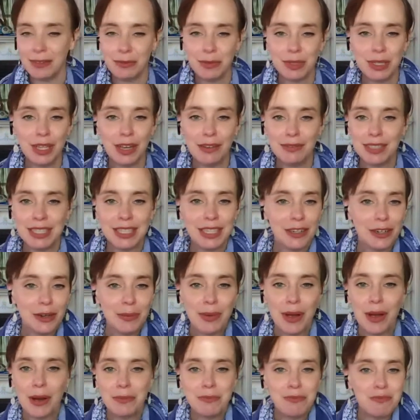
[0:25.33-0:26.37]
would love to hear
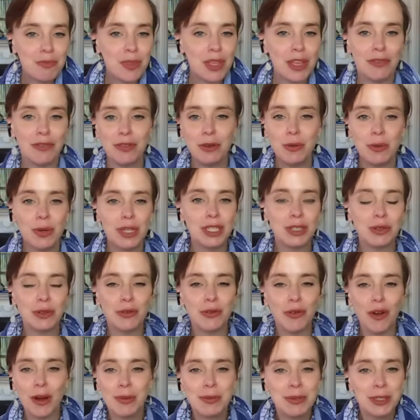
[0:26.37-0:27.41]
about if you went to a
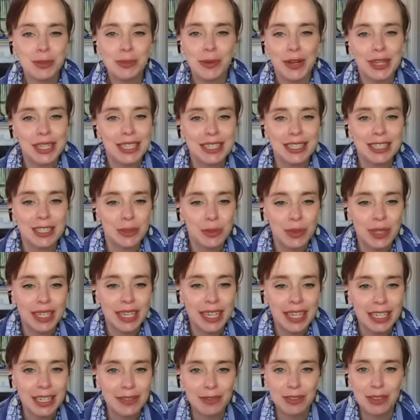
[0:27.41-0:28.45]
farmer's market this
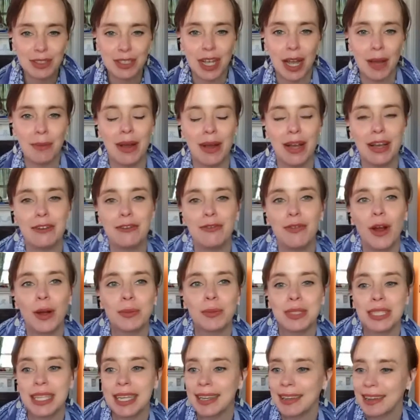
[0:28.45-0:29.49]
weekend, if you stopped by a
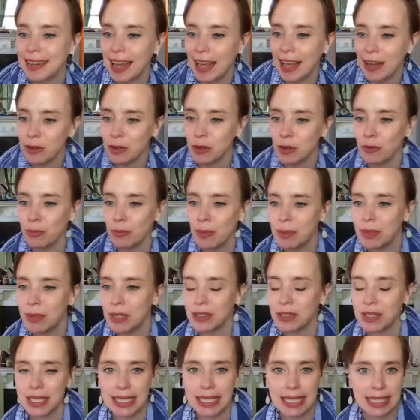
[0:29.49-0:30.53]
farm stand. I don't know, maybe
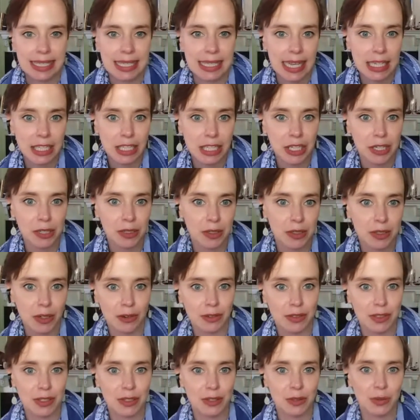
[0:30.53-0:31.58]
your CSA share
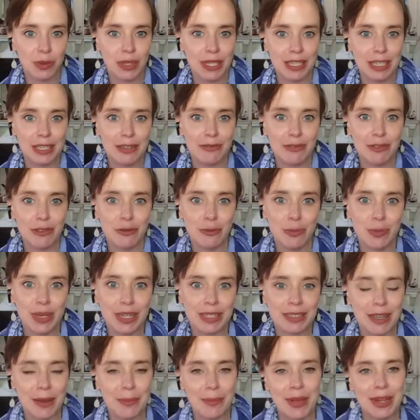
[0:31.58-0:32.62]
starts this week. If you've
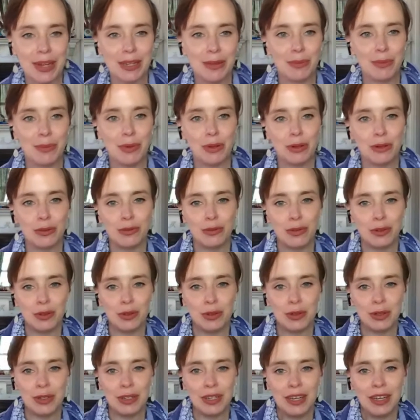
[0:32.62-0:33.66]
picked up any
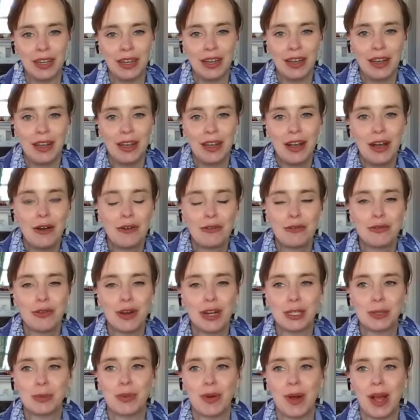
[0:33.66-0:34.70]
beautiful
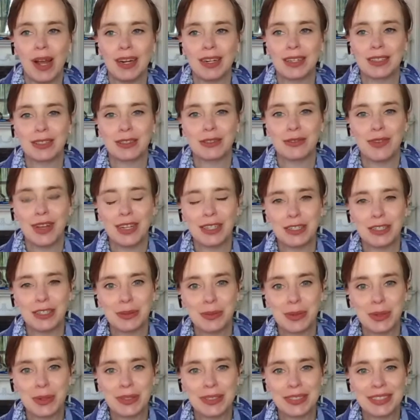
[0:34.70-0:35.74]
fresh product or
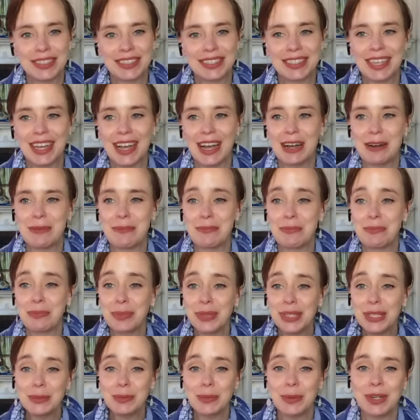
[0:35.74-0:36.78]
vegetables,
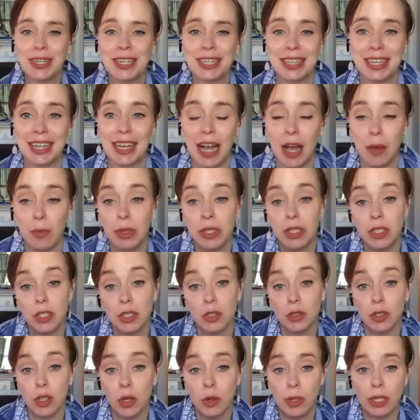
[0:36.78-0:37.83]
please put it in the comments.
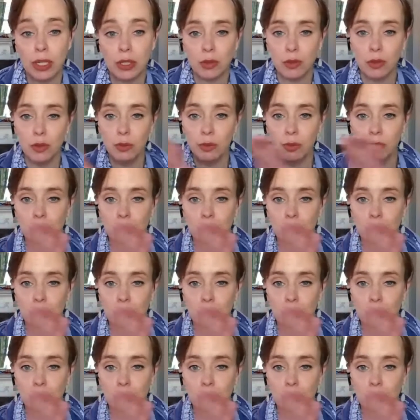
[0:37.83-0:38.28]
You'll notice